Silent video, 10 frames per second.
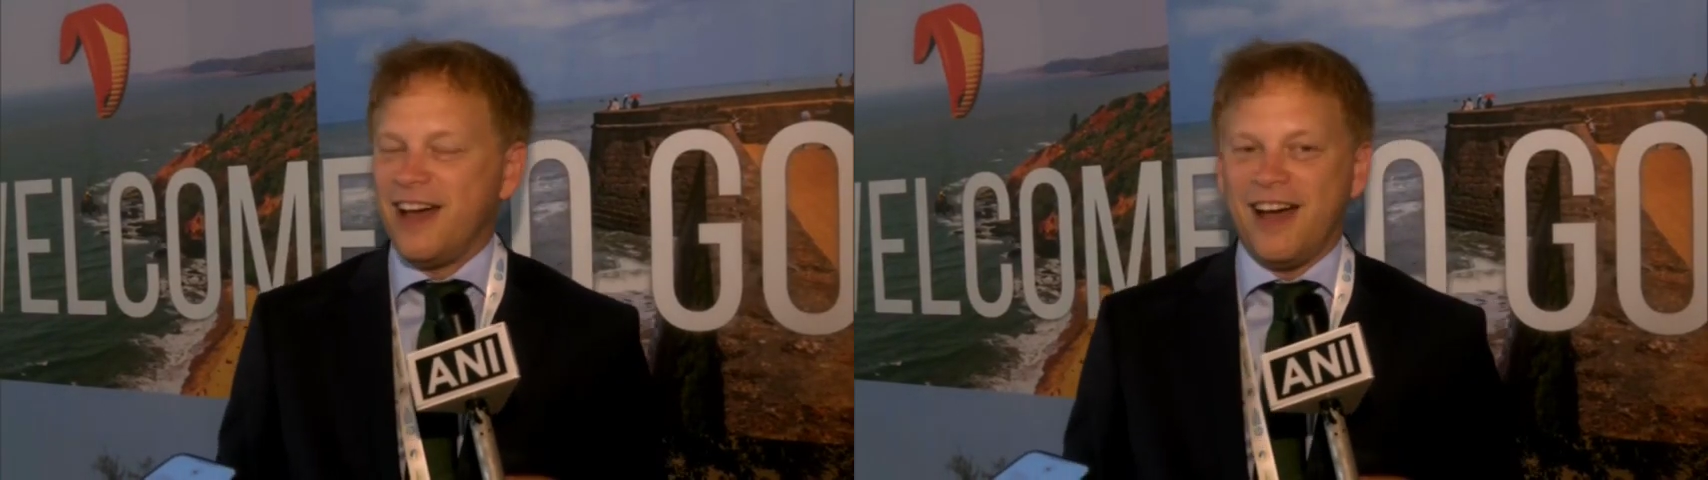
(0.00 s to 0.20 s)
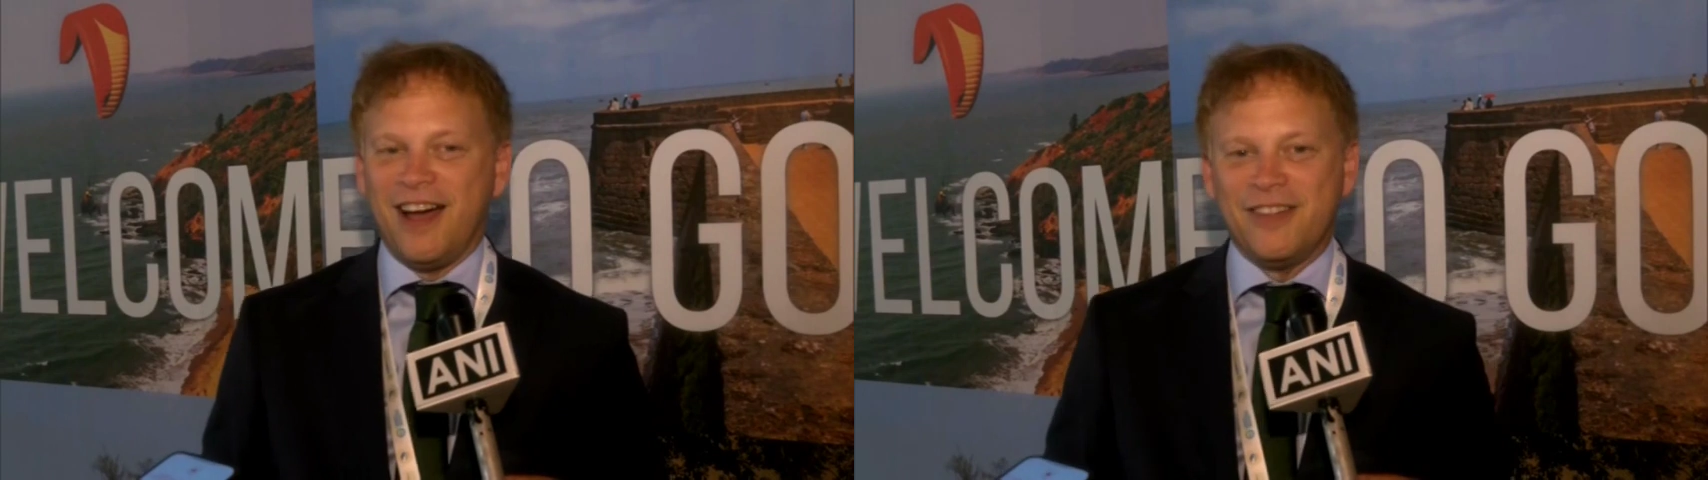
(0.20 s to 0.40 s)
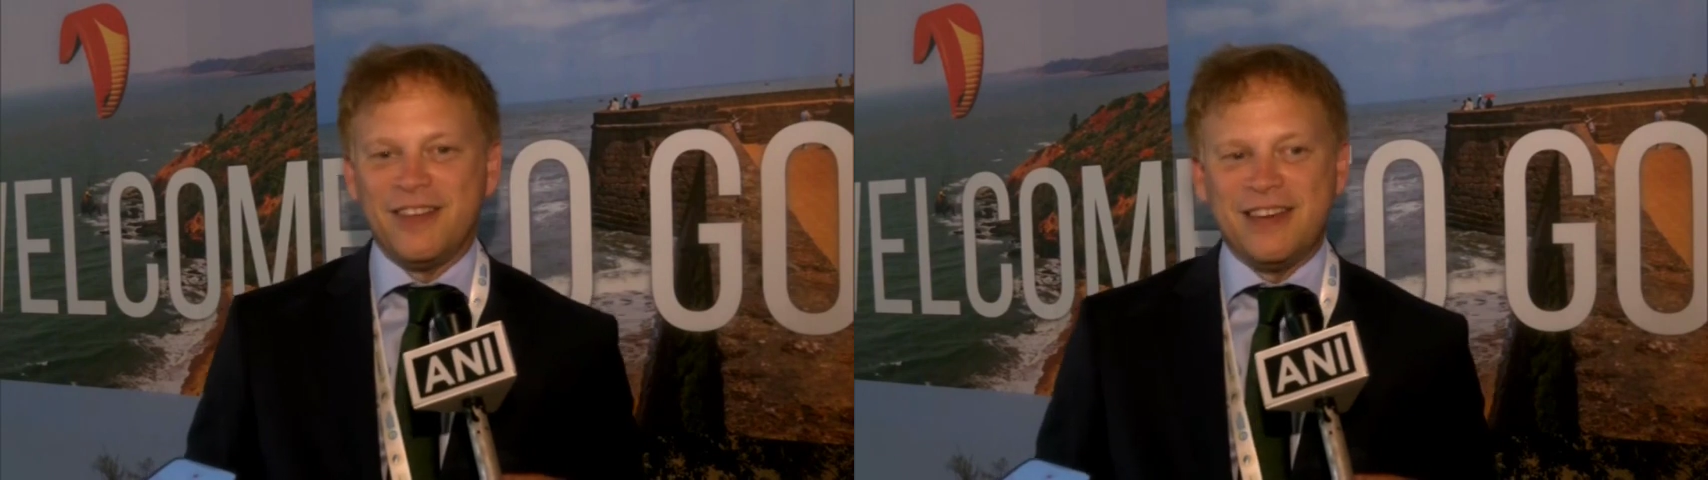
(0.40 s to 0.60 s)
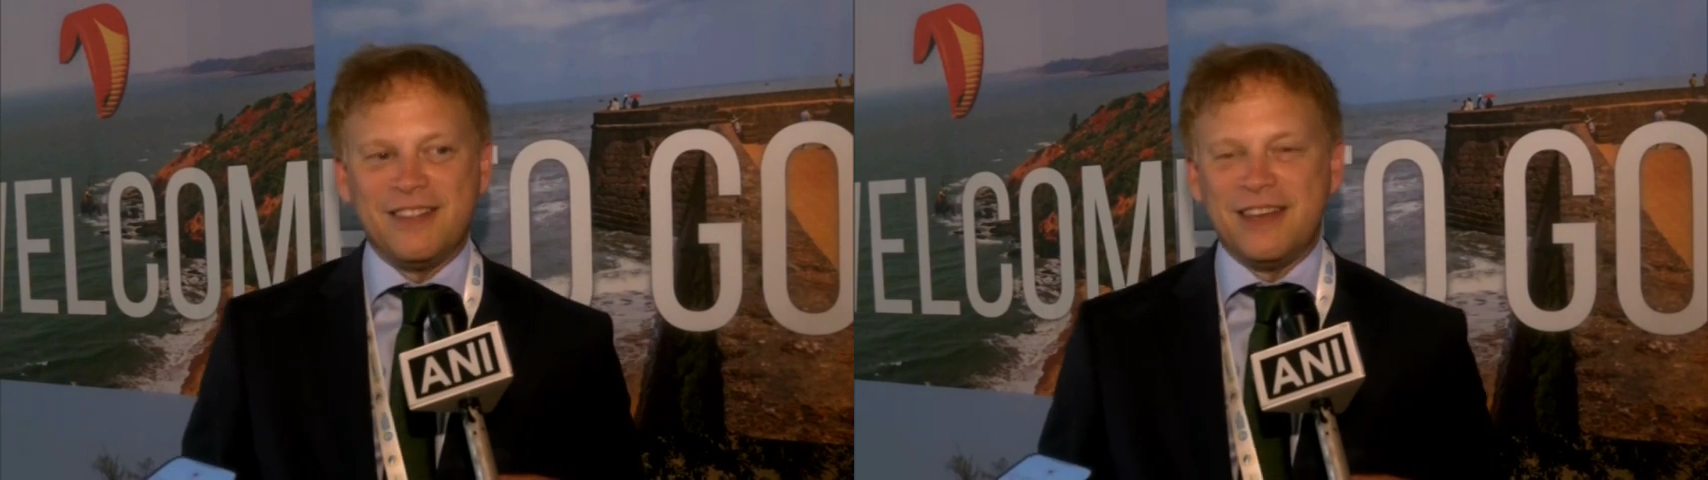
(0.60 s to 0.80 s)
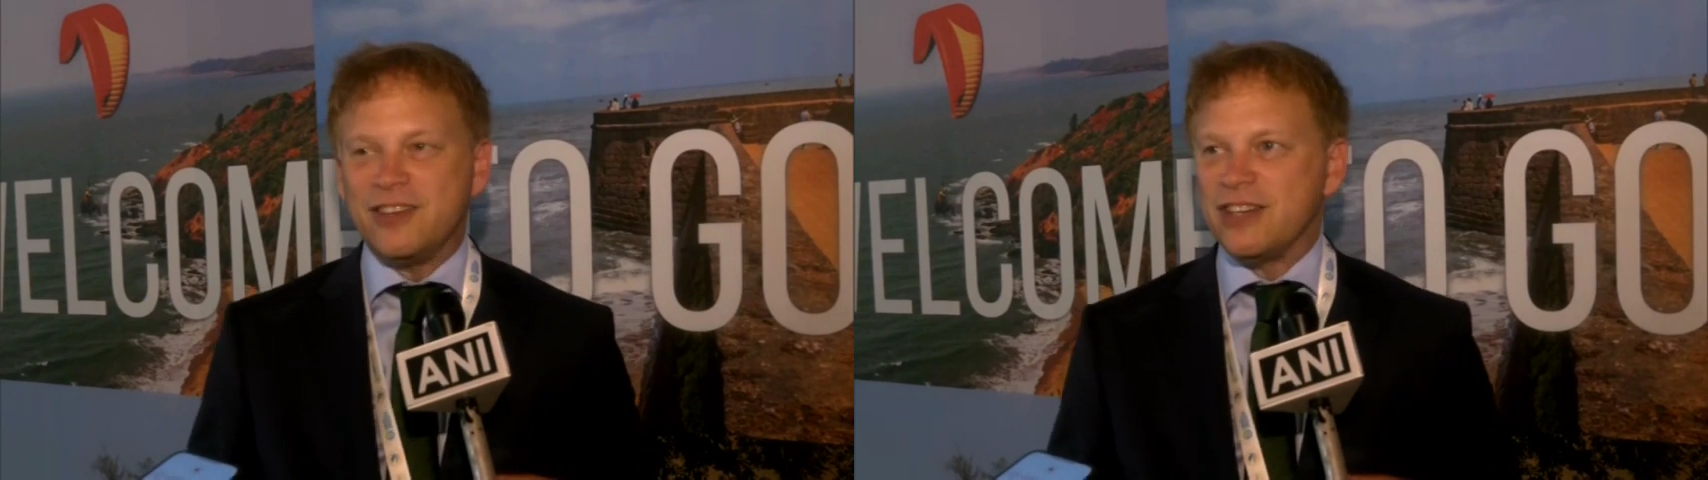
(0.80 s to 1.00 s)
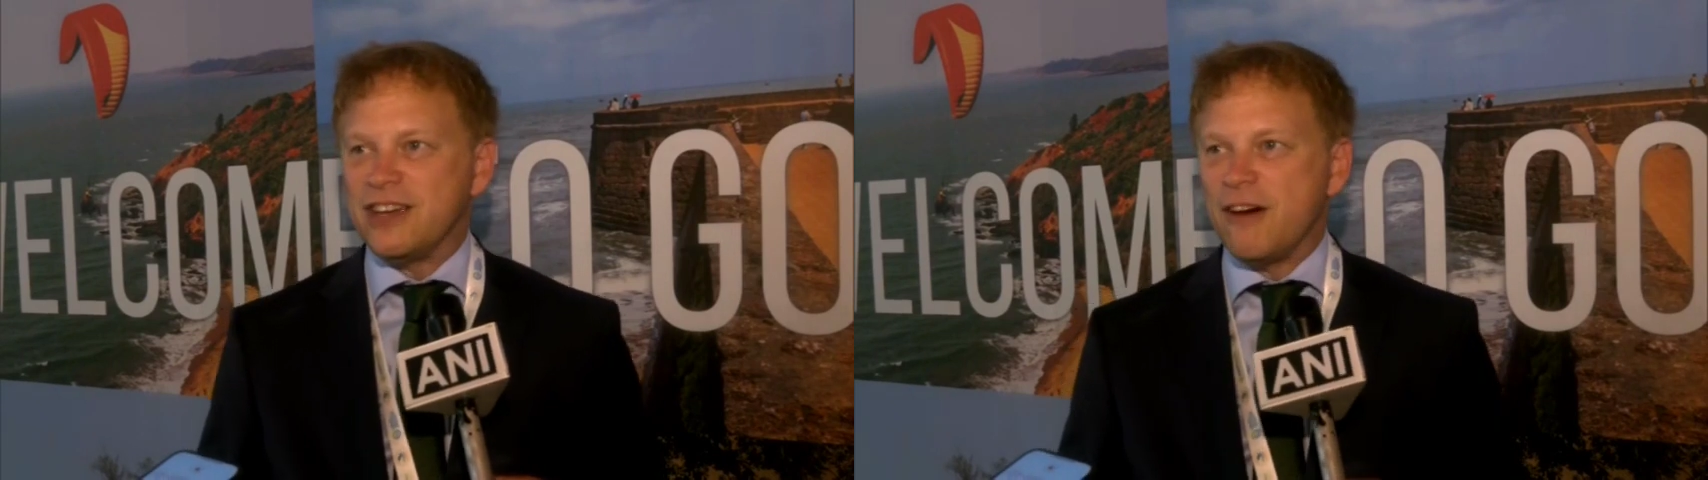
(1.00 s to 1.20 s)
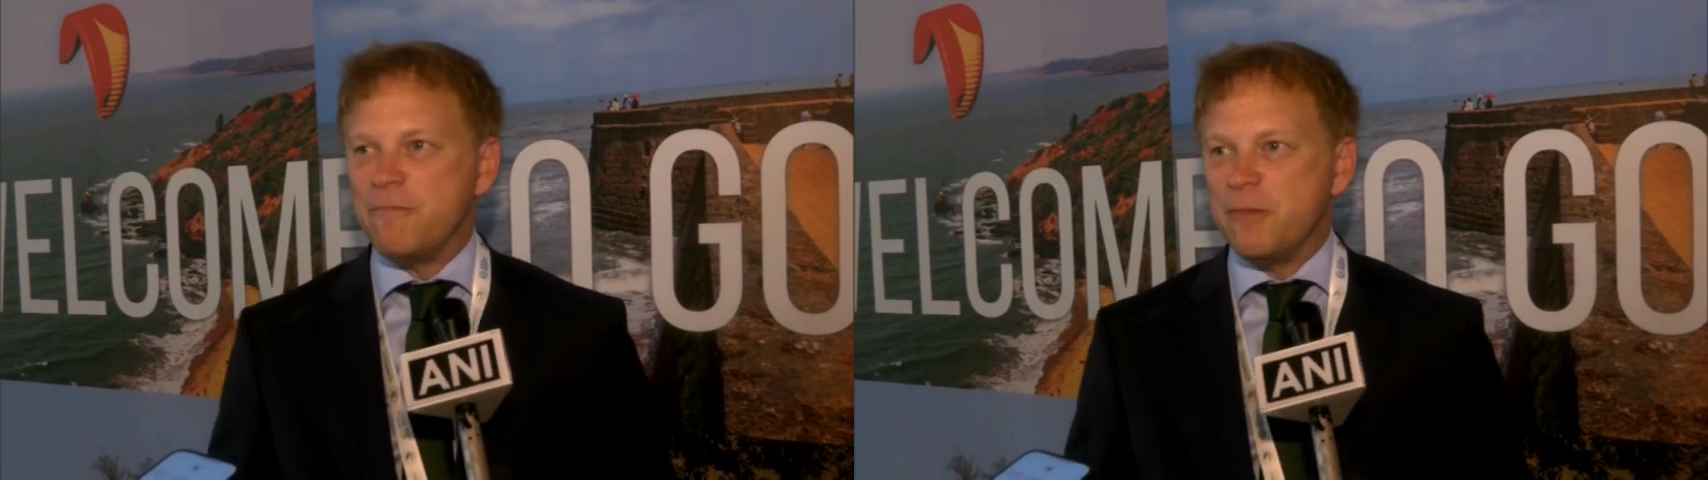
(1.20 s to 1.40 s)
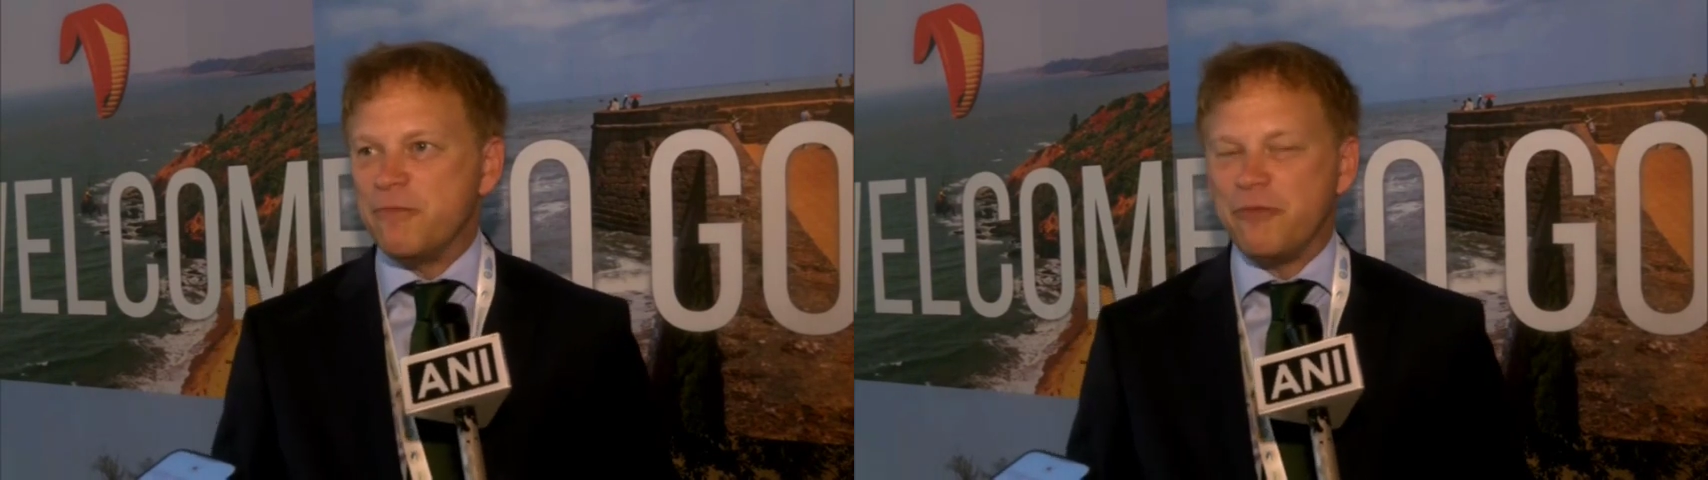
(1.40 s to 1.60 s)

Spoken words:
the Indian government,